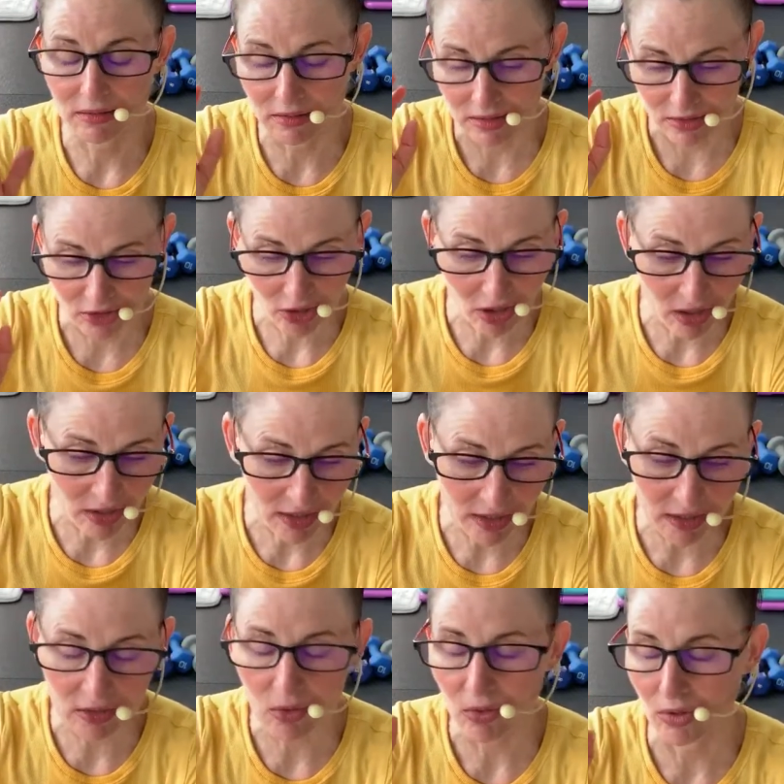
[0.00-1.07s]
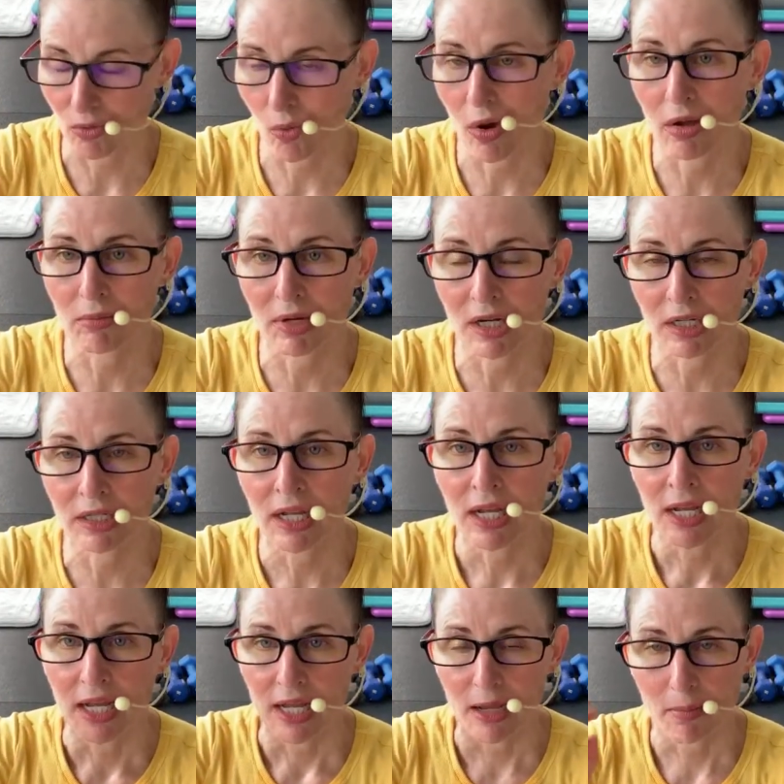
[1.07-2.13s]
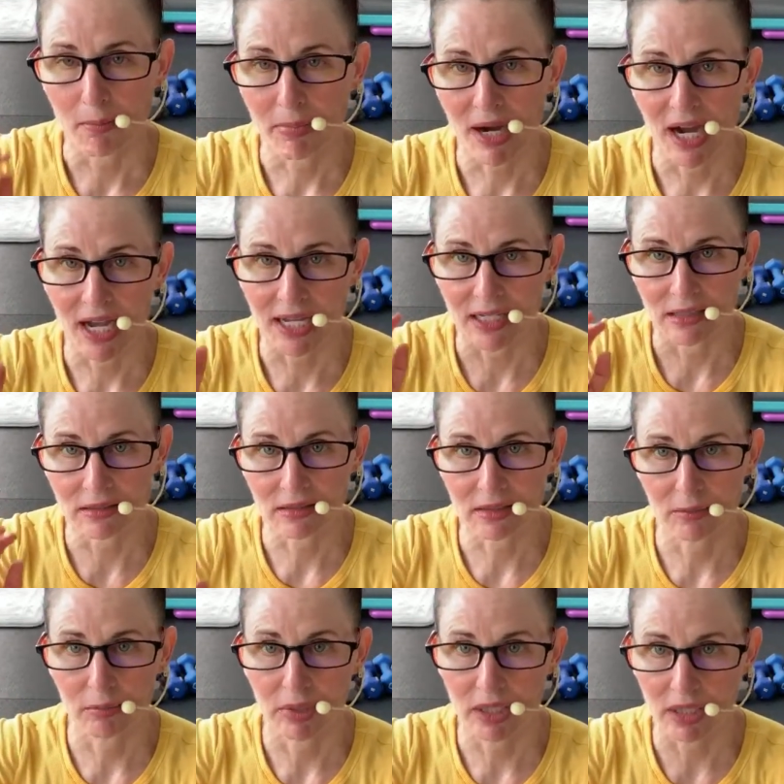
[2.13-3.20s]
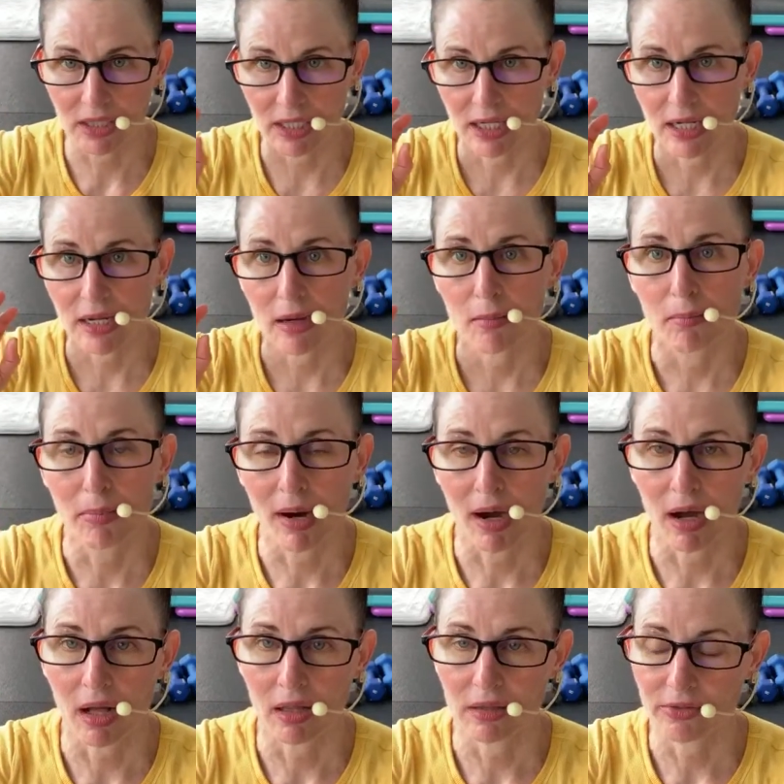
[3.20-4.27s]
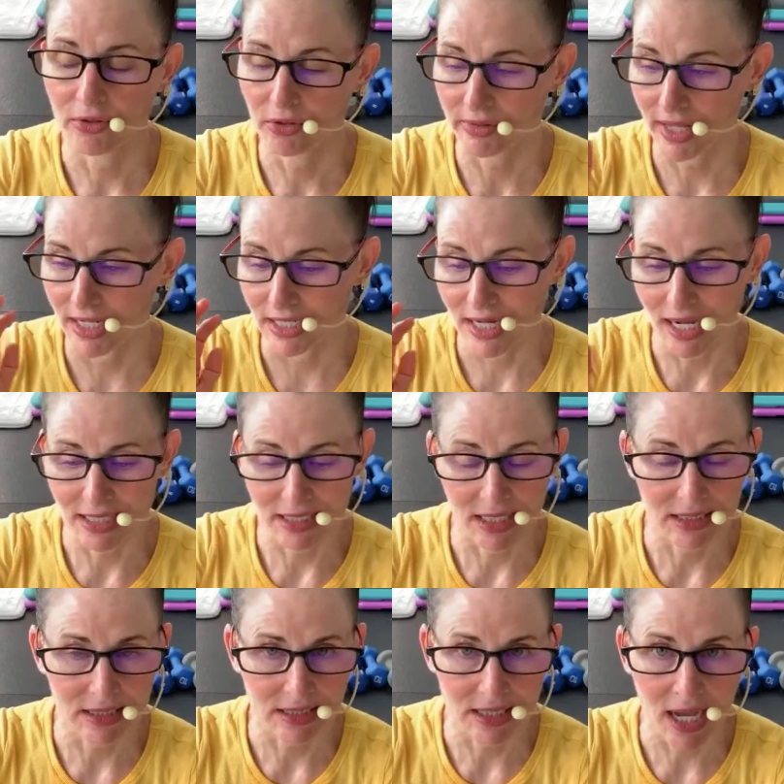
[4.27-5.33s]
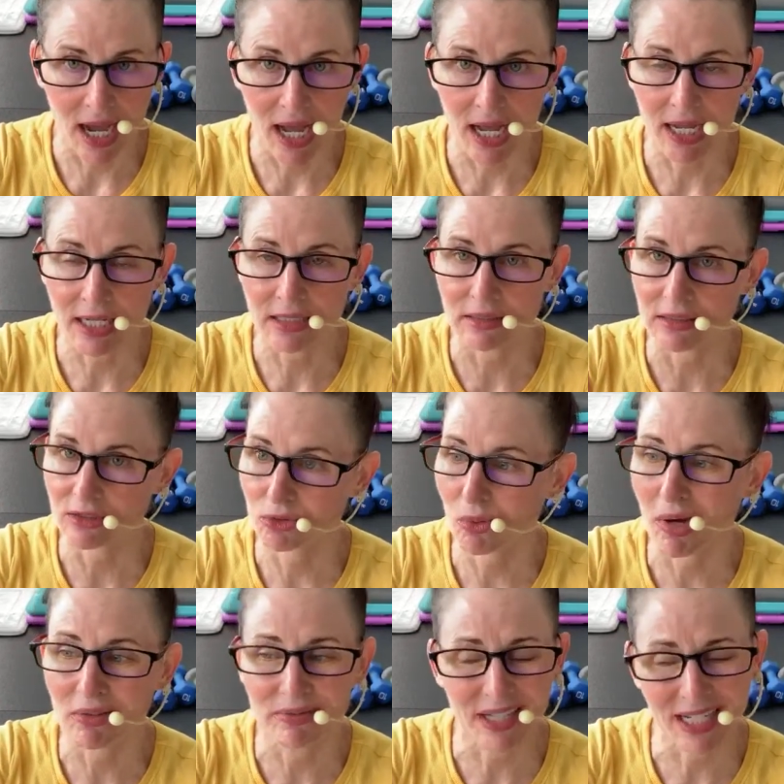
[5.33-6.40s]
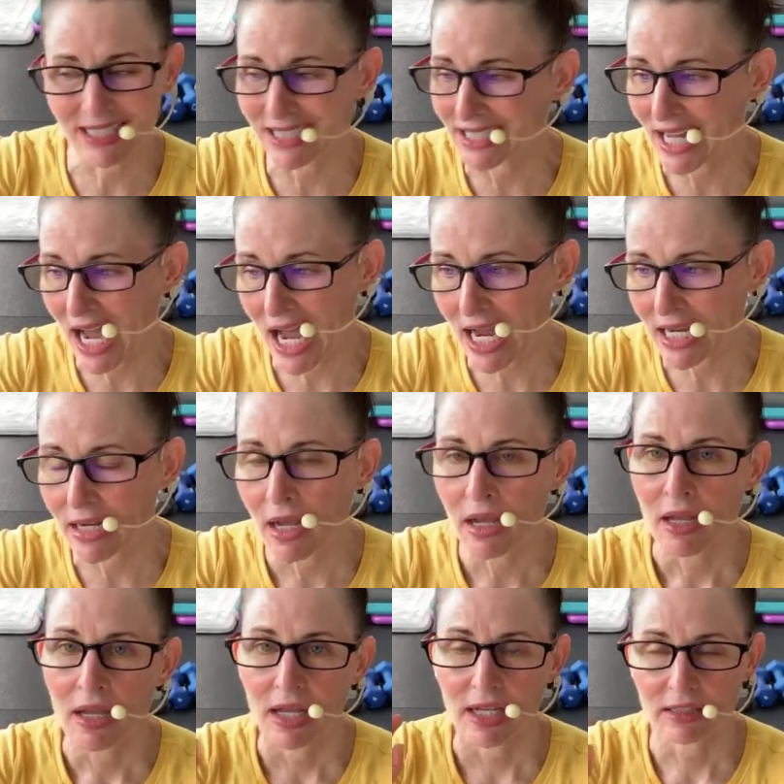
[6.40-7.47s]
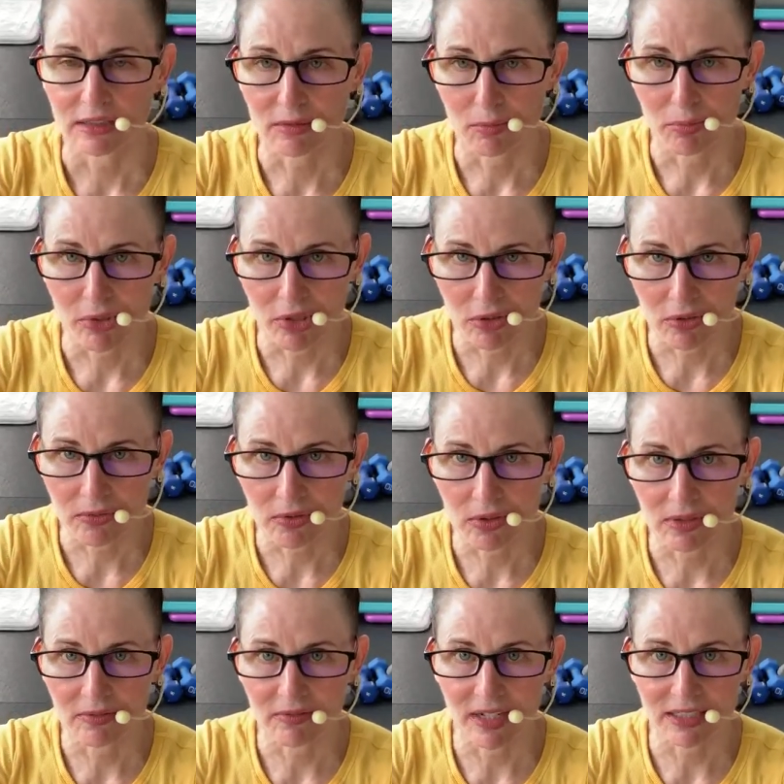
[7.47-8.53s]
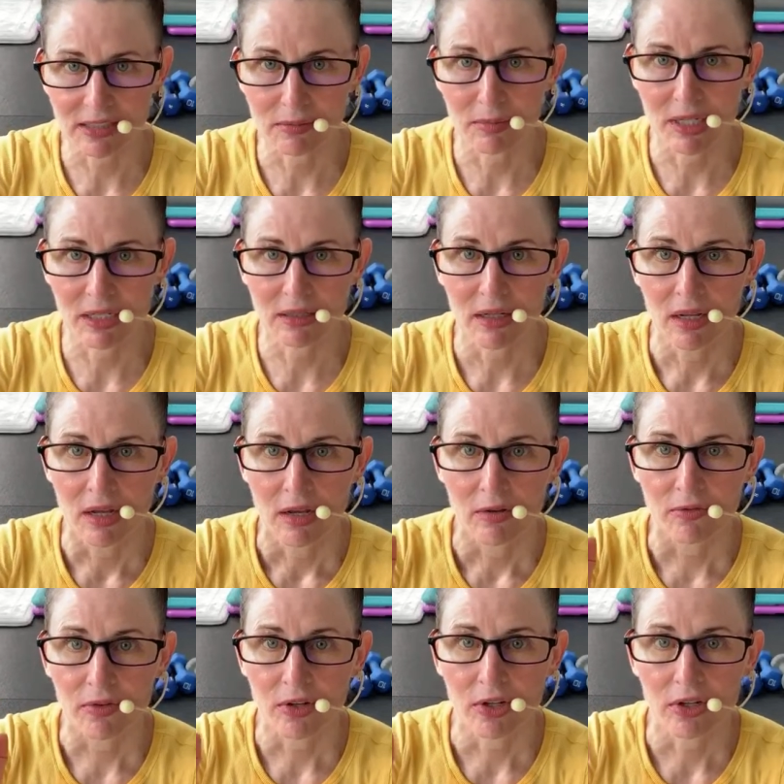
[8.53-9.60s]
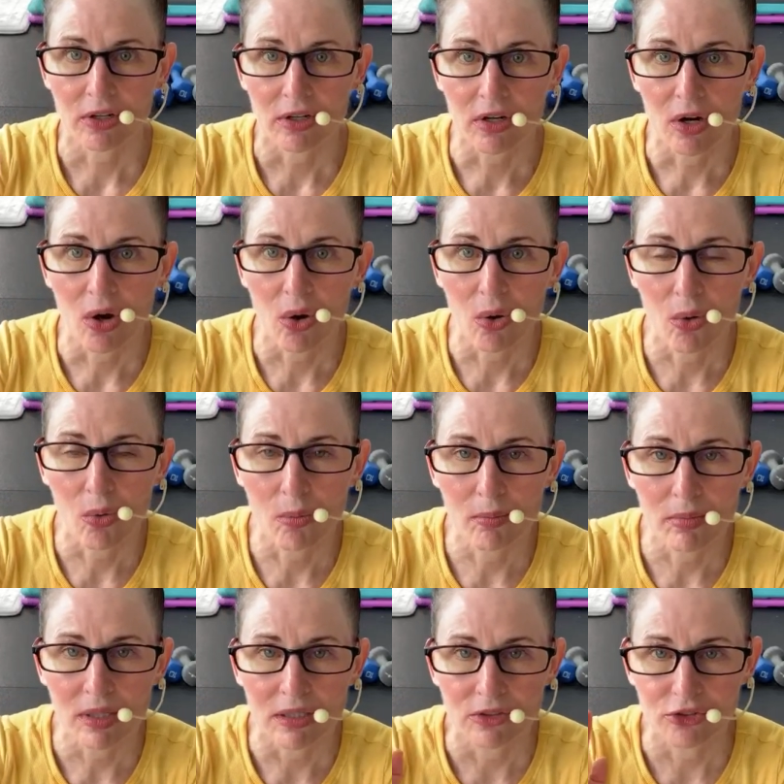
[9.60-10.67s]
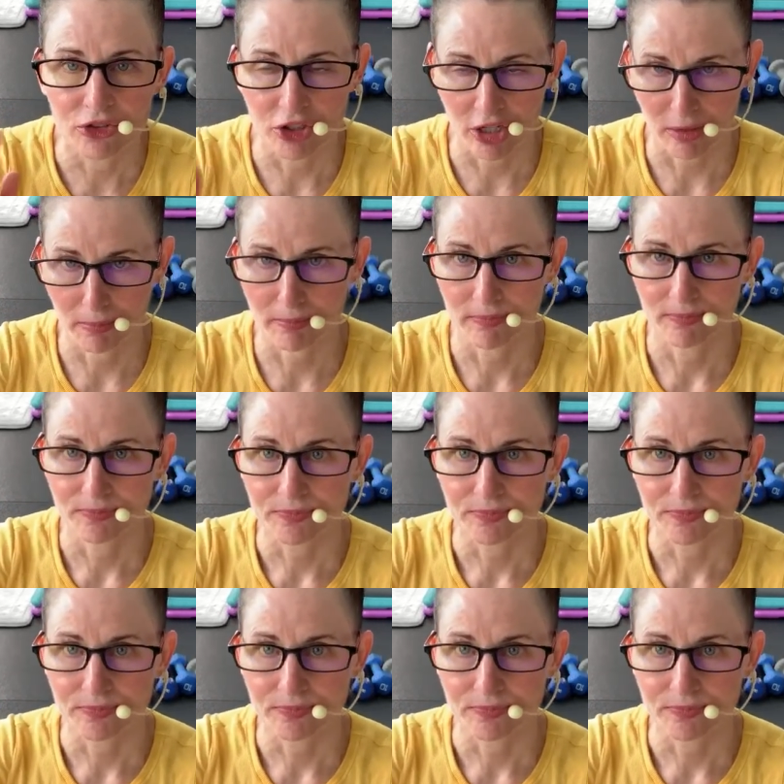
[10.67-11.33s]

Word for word: to Target or to Walmart and buy a stability ball. They're like nine ninety-nine to twelve ninety-nine. It's a beautiful investment for your home gym.